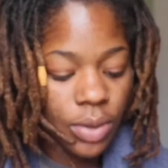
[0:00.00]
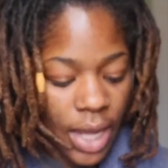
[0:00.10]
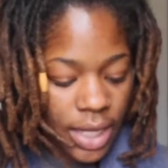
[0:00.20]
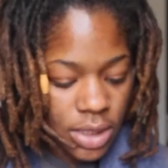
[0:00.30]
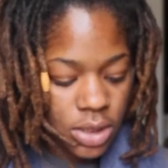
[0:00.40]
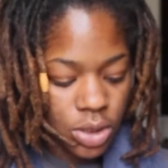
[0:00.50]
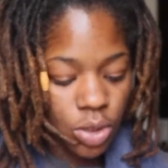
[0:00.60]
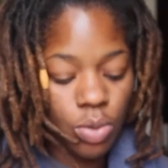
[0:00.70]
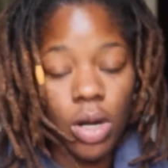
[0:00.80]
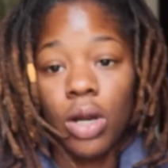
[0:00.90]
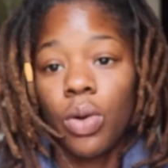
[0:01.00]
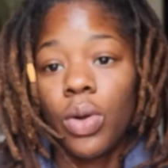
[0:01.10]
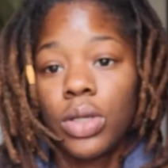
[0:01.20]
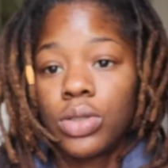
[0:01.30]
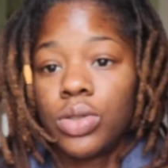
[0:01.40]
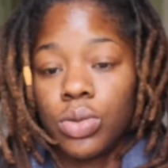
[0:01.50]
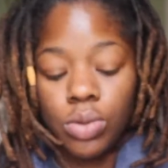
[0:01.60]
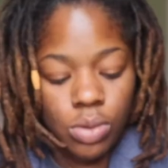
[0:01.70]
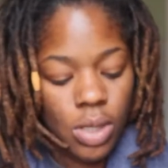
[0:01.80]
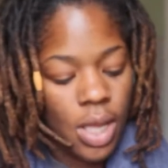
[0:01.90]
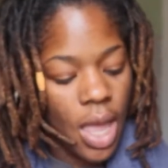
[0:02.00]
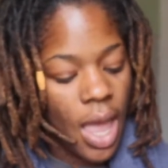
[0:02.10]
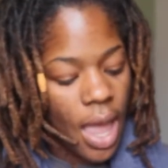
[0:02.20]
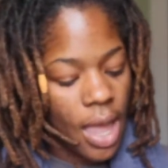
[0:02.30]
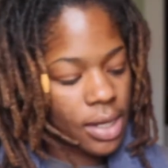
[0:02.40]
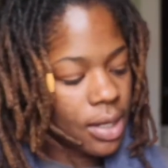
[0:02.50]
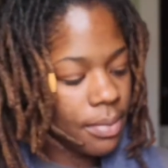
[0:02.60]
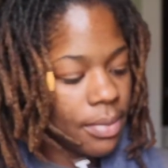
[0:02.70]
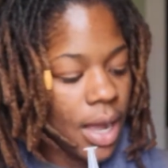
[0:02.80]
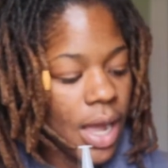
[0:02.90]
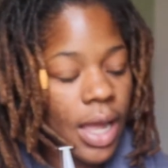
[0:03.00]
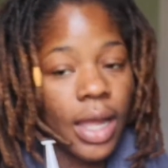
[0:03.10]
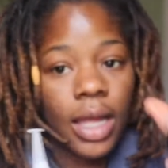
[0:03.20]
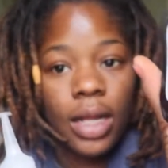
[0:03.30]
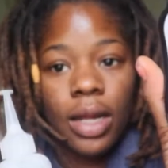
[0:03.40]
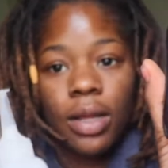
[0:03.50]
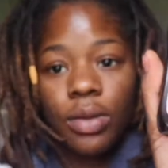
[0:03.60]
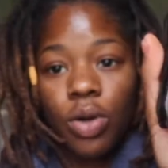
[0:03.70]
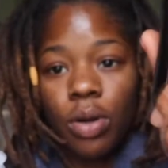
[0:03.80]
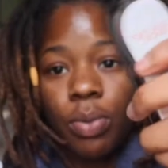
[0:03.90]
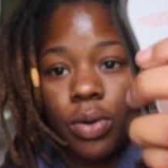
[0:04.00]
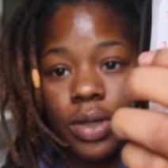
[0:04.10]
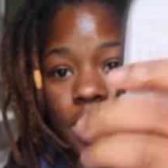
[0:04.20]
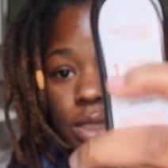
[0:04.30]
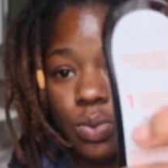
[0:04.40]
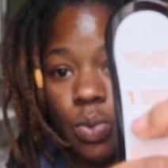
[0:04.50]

next you are going to combine, you're going to put this